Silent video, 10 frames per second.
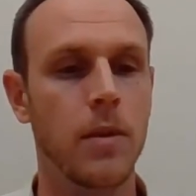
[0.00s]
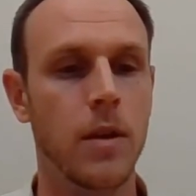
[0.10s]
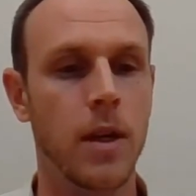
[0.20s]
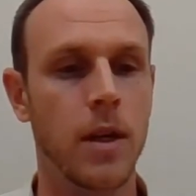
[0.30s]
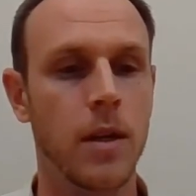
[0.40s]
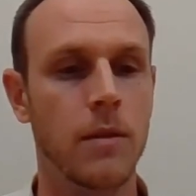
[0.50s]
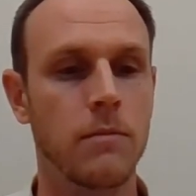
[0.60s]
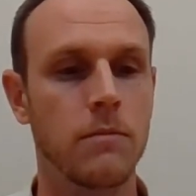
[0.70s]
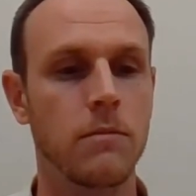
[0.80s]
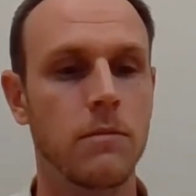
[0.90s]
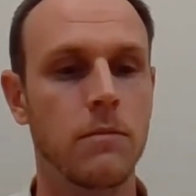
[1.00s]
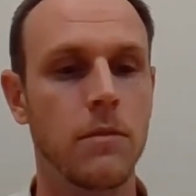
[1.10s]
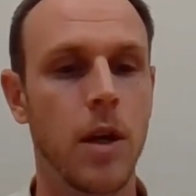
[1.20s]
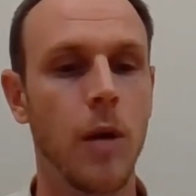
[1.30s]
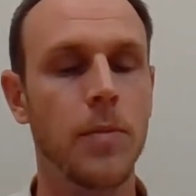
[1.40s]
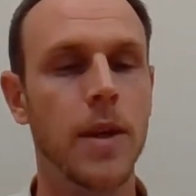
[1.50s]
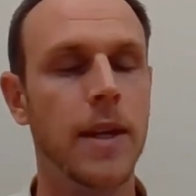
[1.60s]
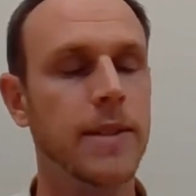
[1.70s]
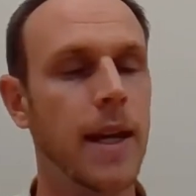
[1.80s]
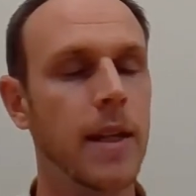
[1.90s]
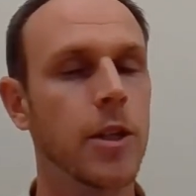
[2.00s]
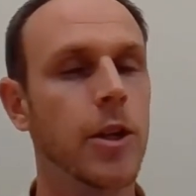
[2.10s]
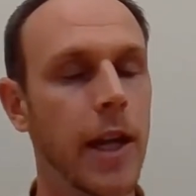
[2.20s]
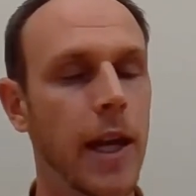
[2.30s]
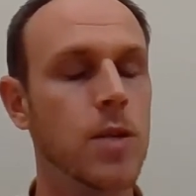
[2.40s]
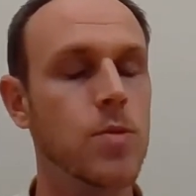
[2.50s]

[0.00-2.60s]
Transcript: the SI leader gauge